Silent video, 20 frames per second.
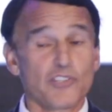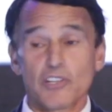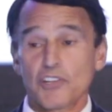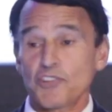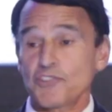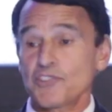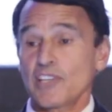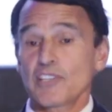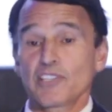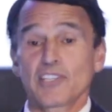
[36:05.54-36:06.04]
to go
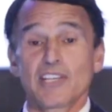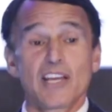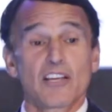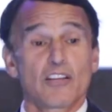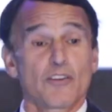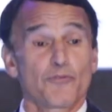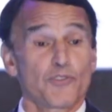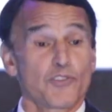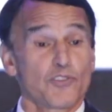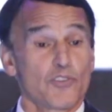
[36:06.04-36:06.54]
to San
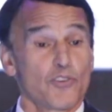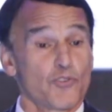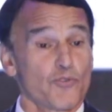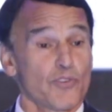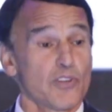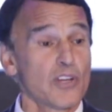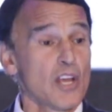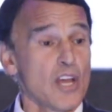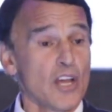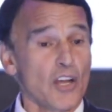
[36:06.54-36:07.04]
Diego for
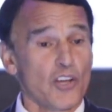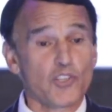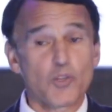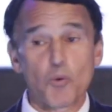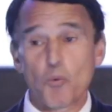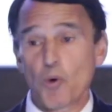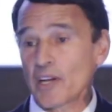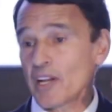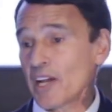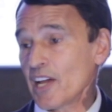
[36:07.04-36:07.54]
surgery because
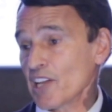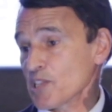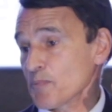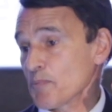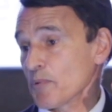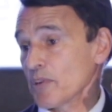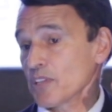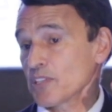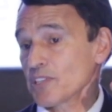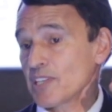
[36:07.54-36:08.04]
the one
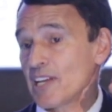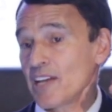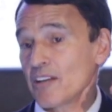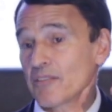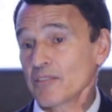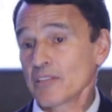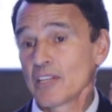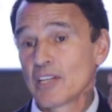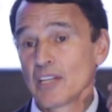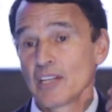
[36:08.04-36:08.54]
hospital in
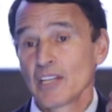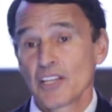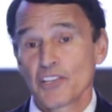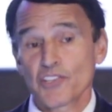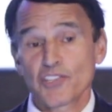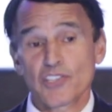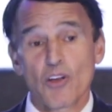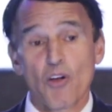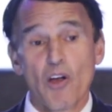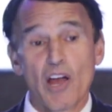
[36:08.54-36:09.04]
town
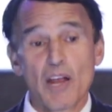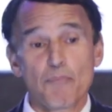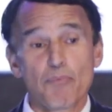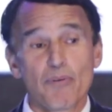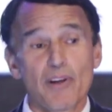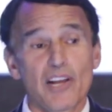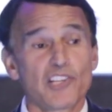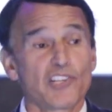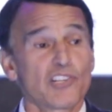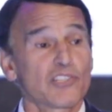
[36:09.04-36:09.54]
is so high
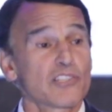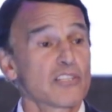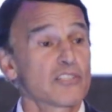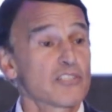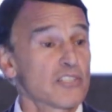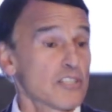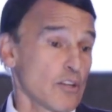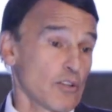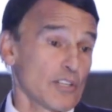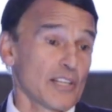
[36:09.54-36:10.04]
priced because
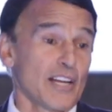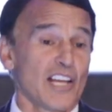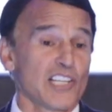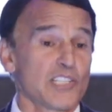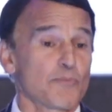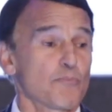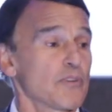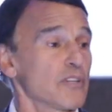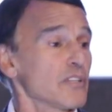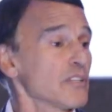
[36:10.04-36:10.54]
it's the only
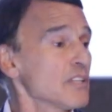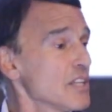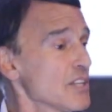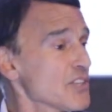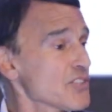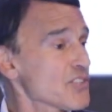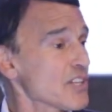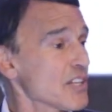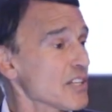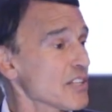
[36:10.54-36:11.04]
hospital
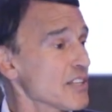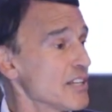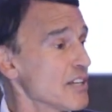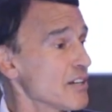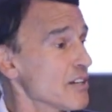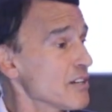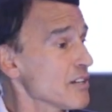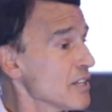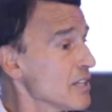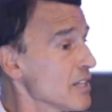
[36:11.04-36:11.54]
sitting
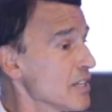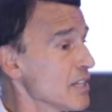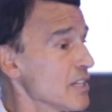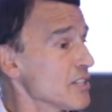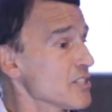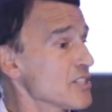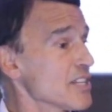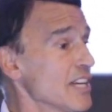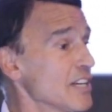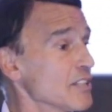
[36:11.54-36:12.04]
there
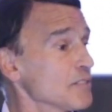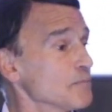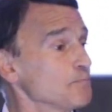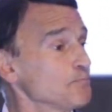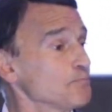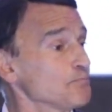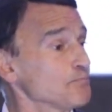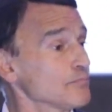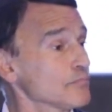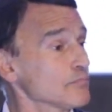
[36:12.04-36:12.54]
in town.
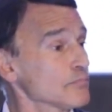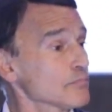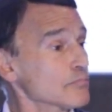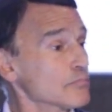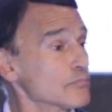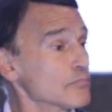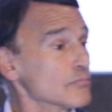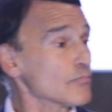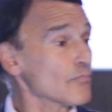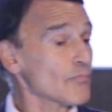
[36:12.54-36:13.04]

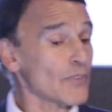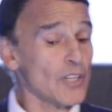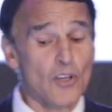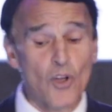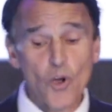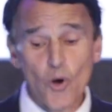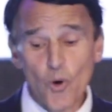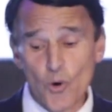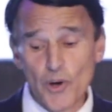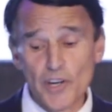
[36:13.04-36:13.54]

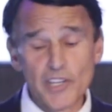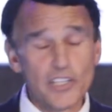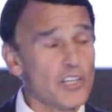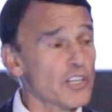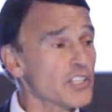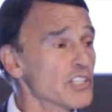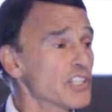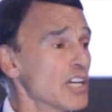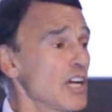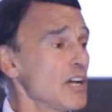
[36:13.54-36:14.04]
Or it
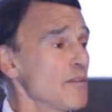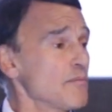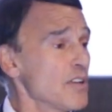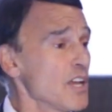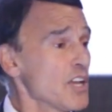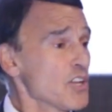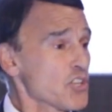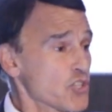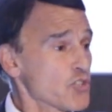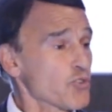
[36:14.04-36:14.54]
could come
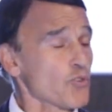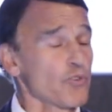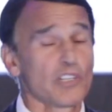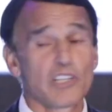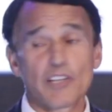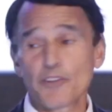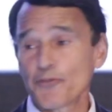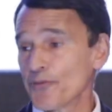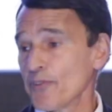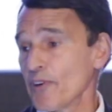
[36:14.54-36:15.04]

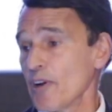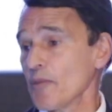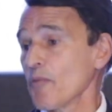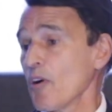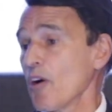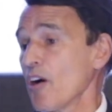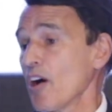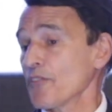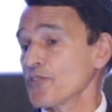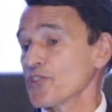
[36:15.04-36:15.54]
truly from
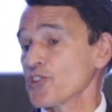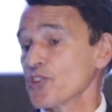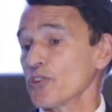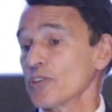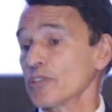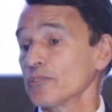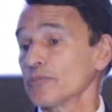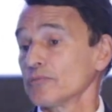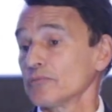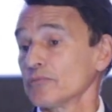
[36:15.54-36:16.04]

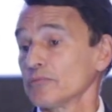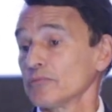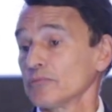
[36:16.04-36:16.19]
offshore.